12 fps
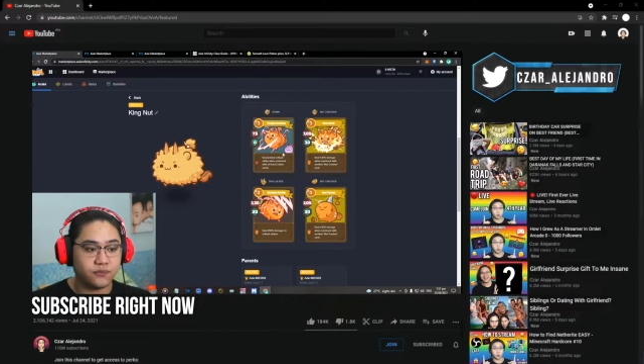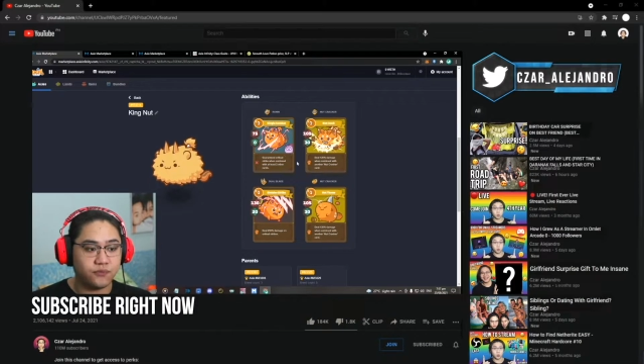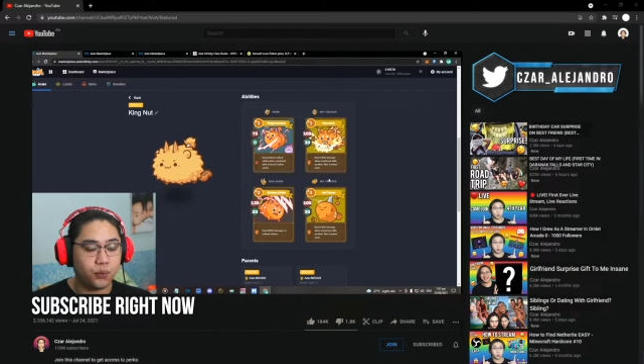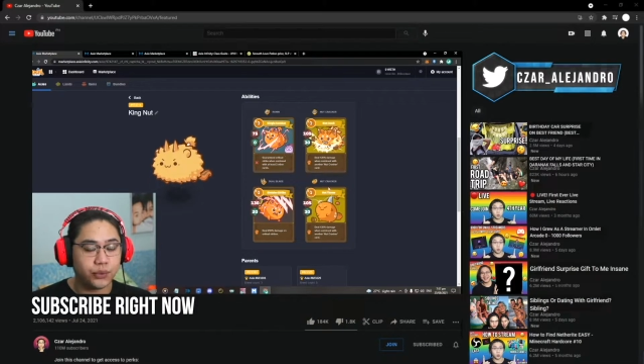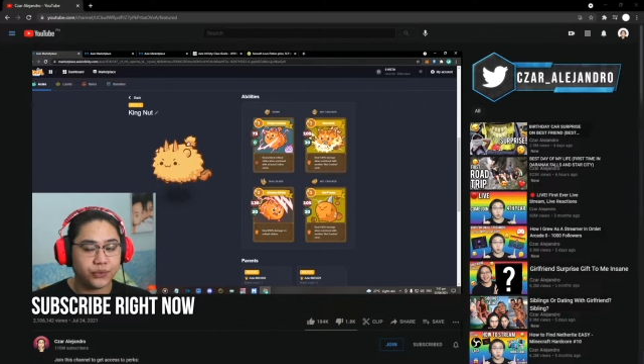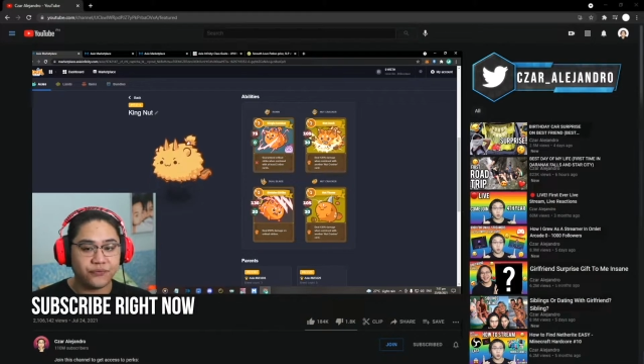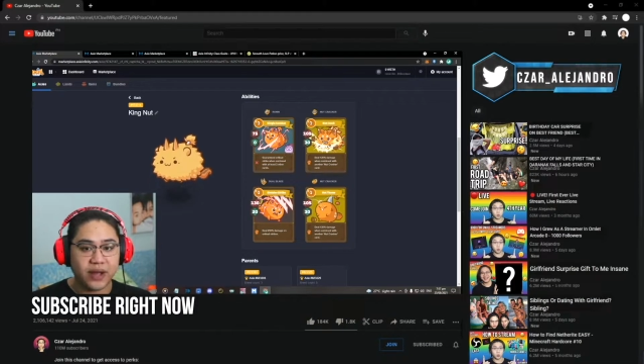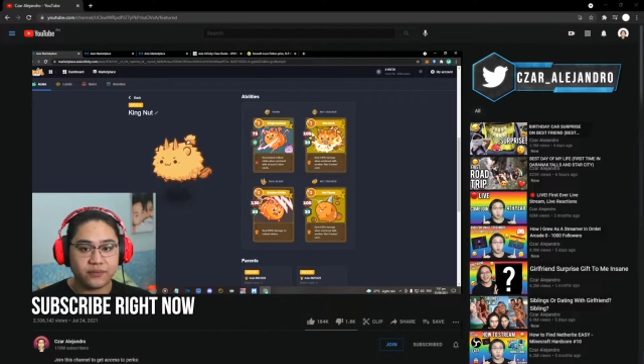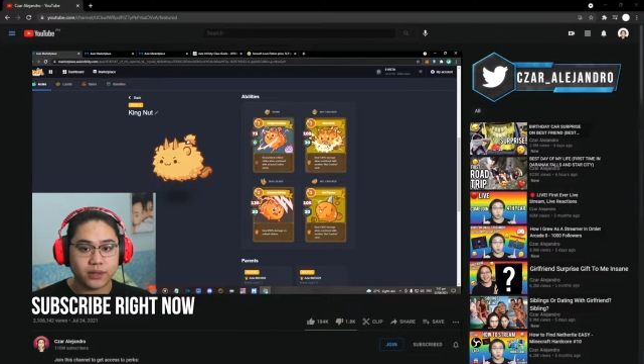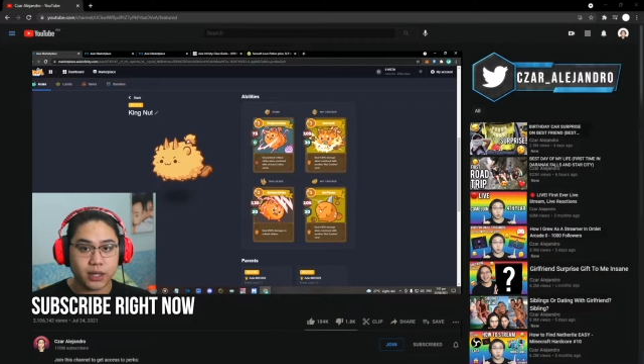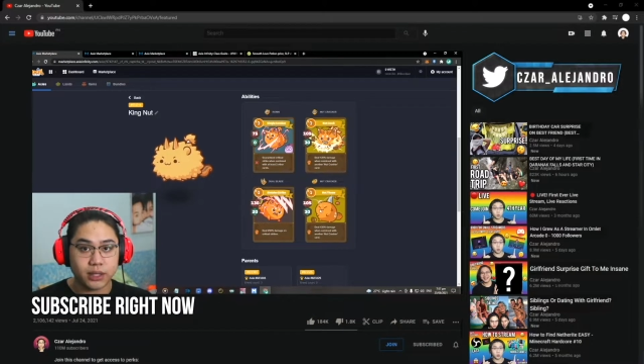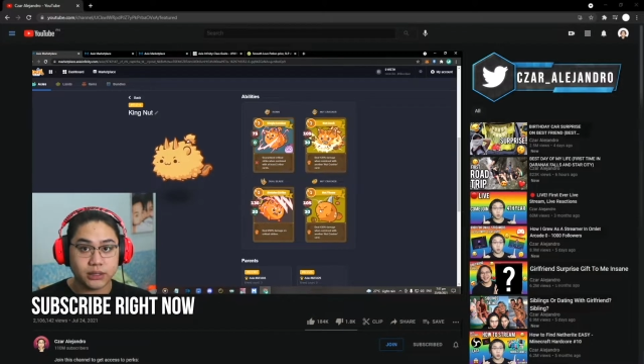4 to 5
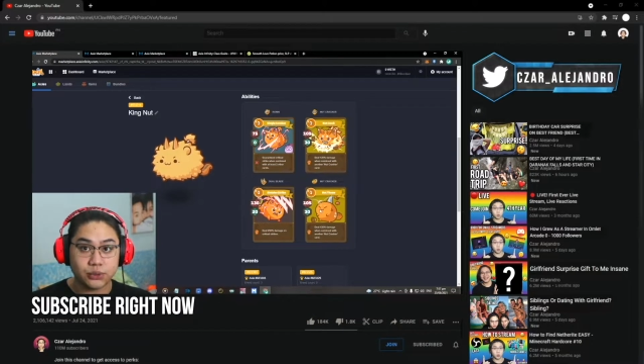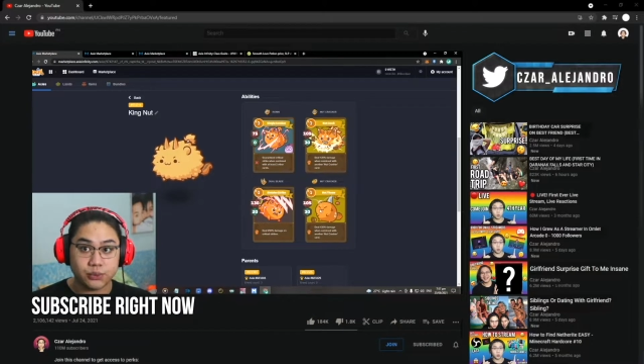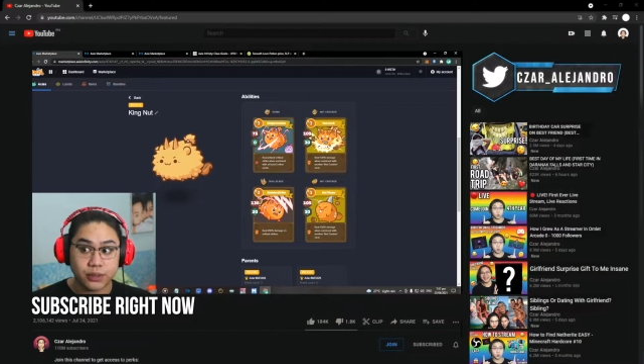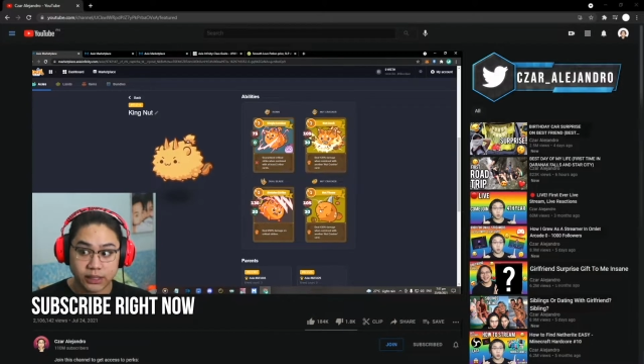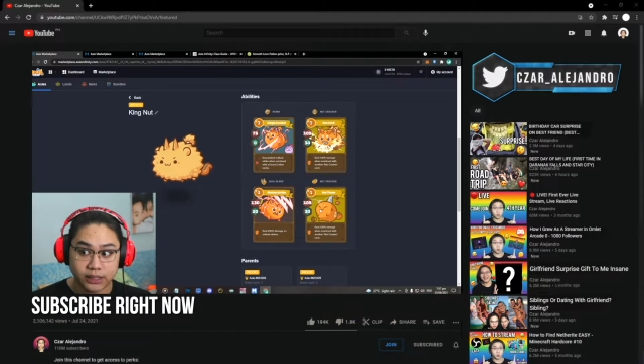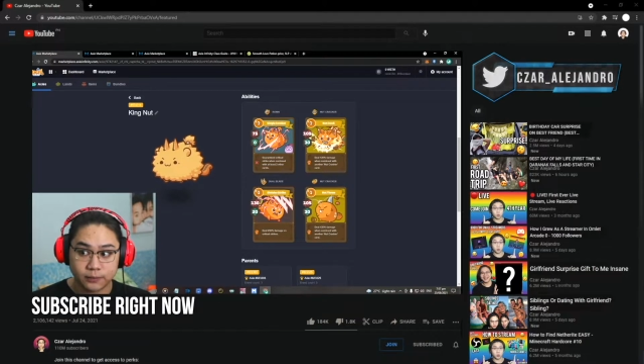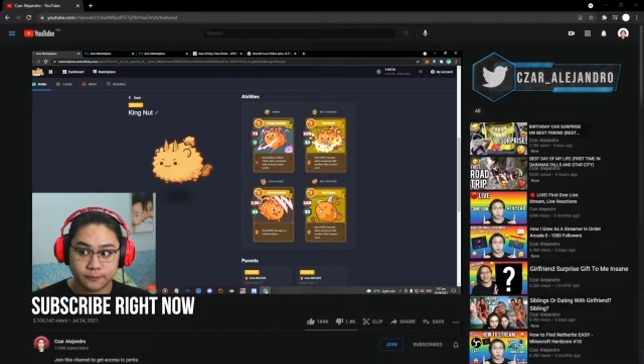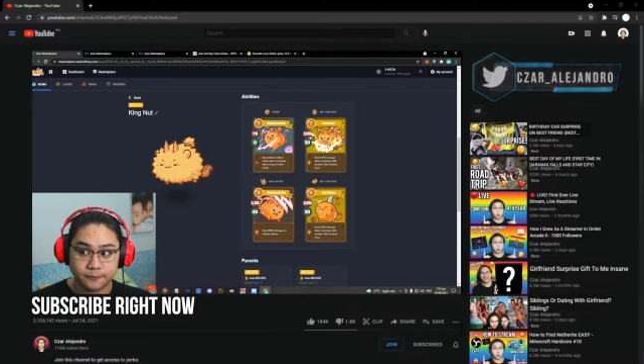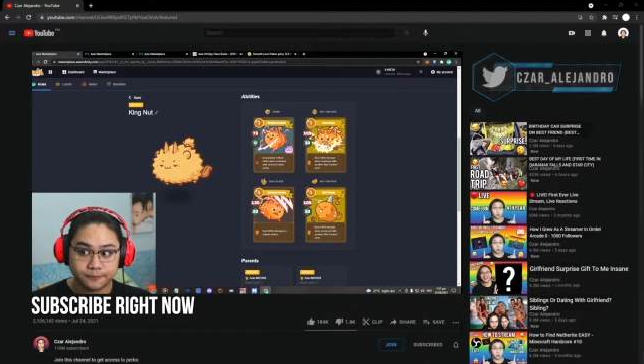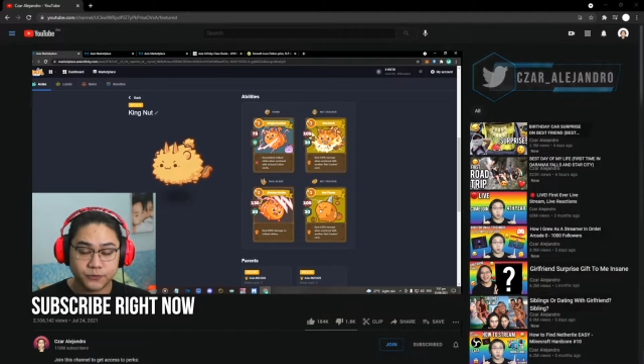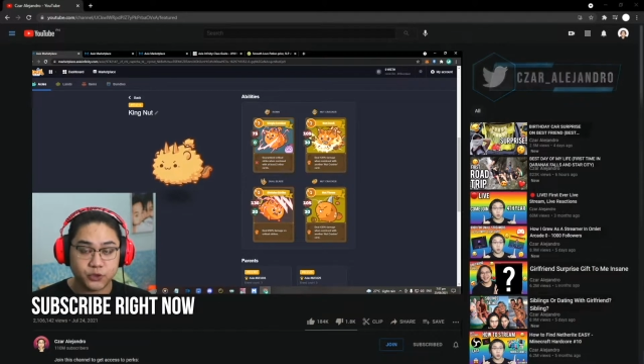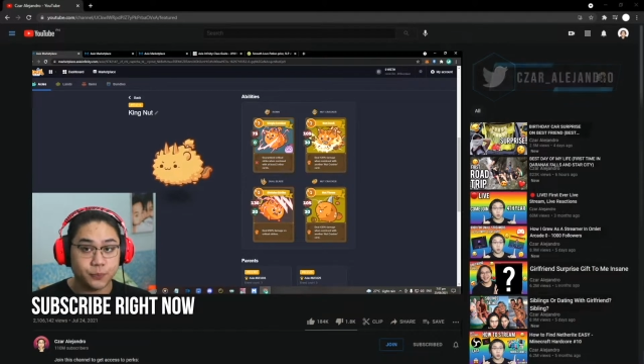cards
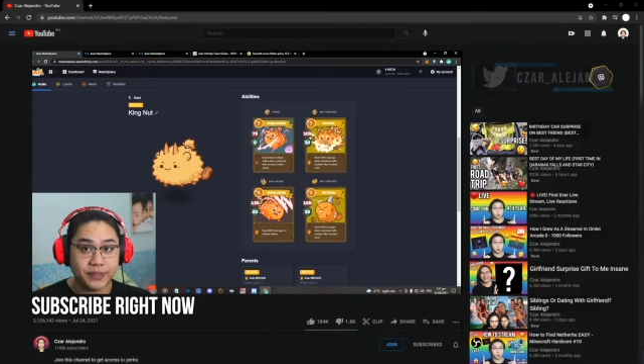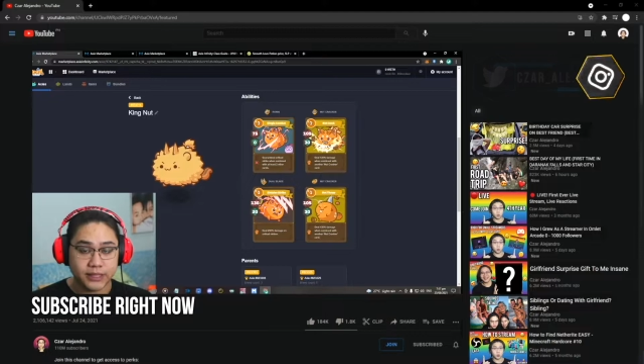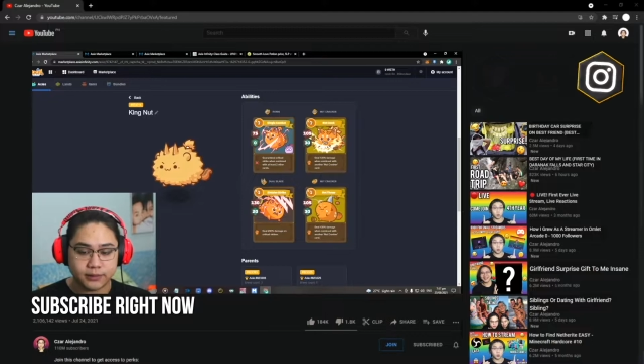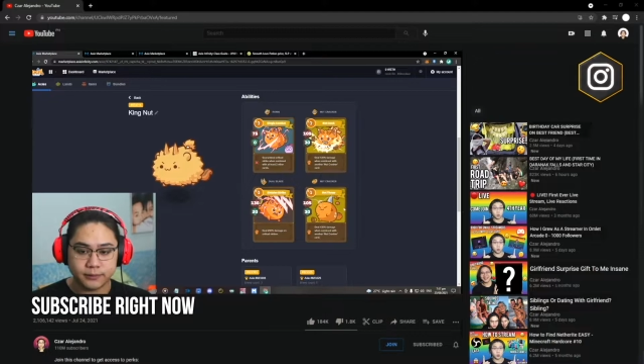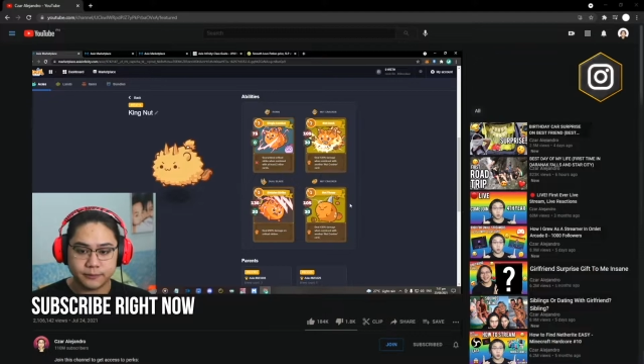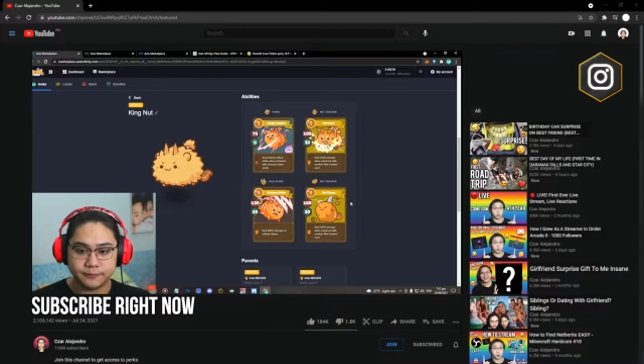to beat.